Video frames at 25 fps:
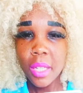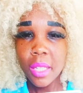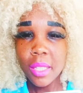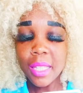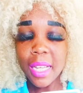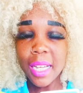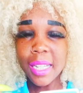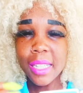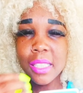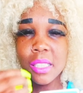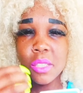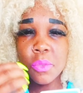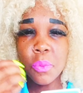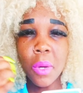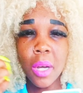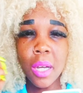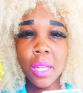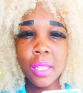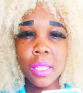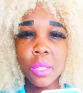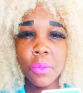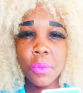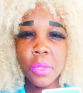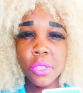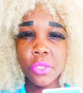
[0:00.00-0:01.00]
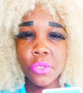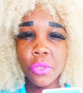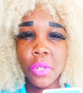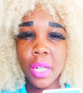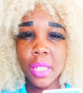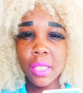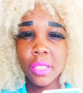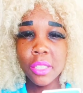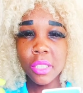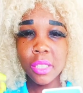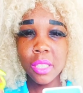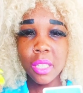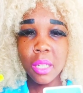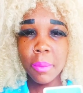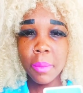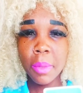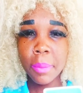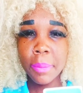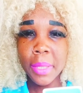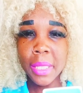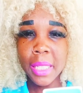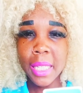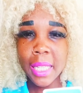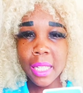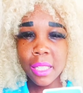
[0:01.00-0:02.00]
That is why they were trying to come up
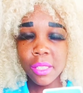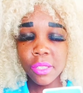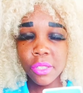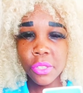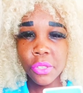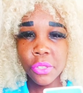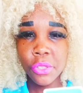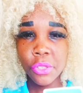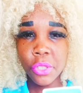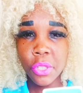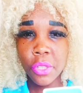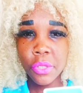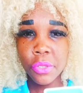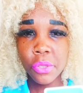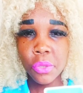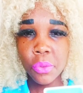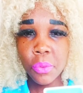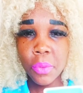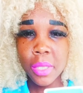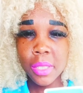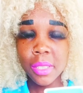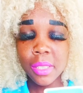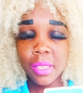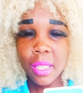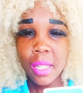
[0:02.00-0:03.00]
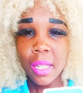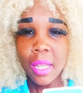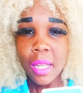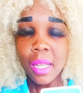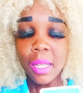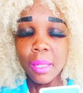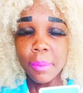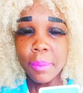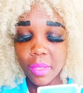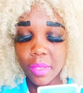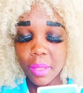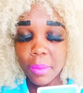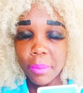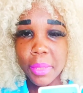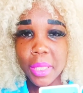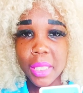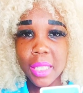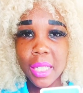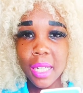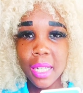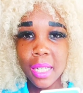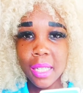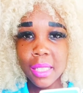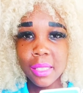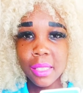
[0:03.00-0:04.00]
against you, chosen ones,
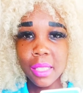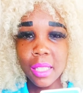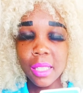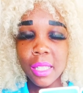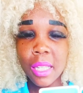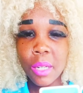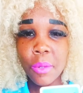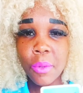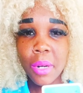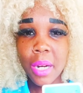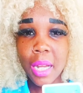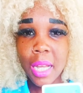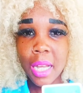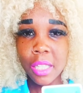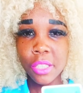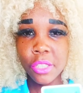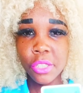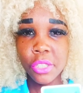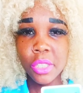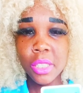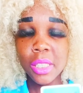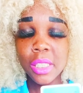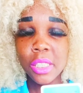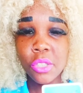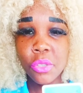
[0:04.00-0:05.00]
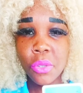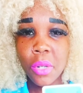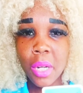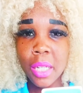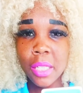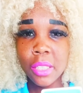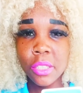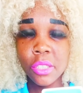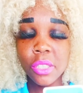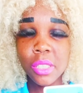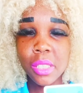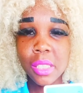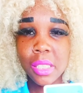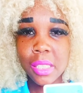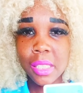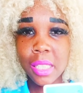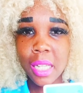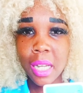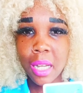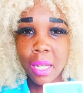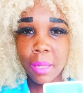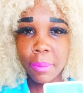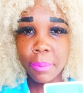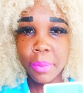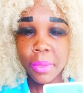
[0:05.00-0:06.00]
because they were actually trying to
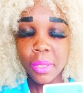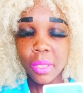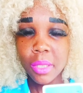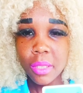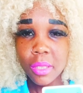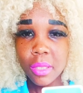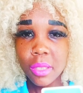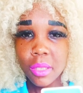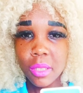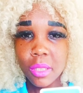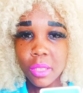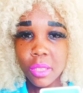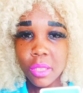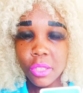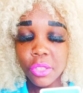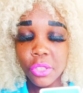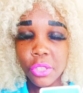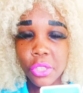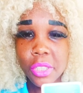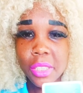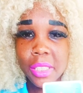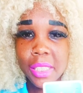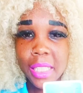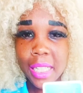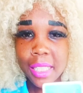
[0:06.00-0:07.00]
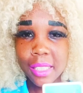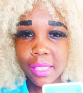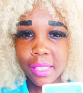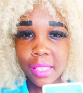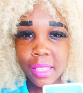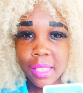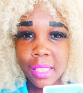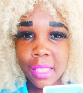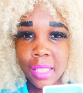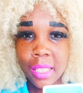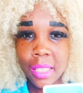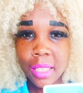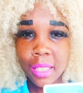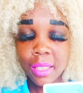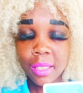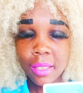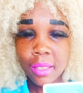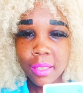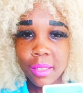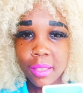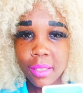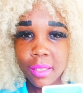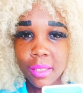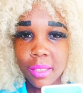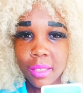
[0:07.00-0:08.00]
stop your destiny.
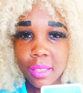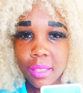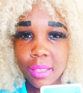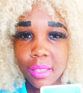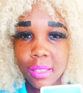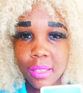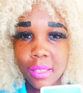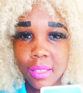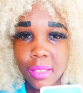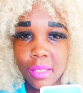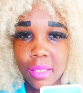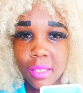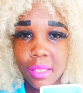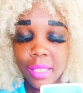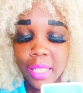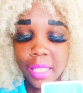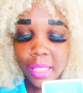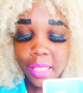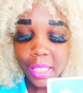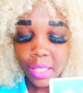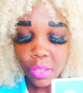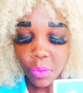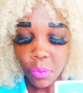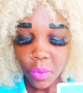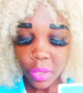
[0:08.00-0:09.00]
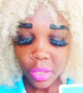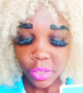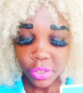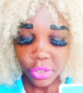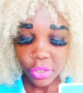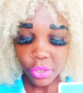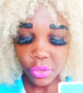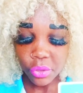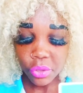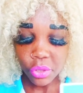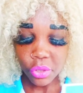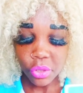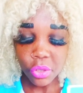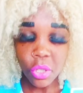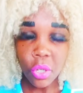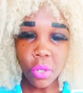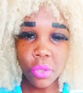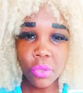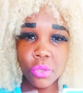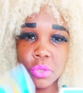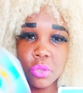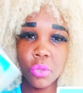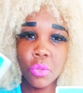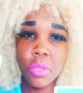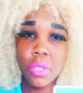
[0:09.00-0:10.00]
They didn't want you to go
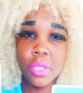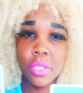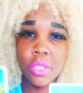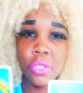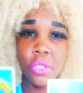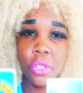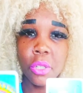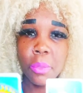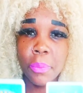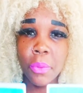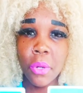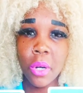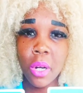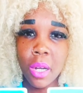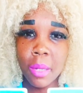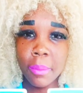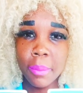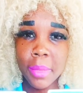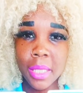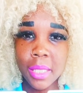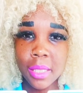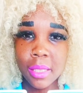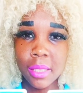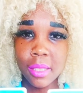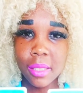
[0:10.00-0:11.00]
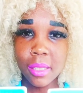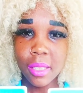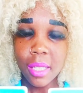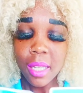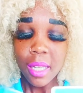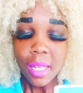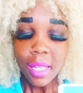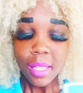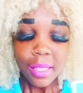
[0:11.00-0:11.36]
towards your promise.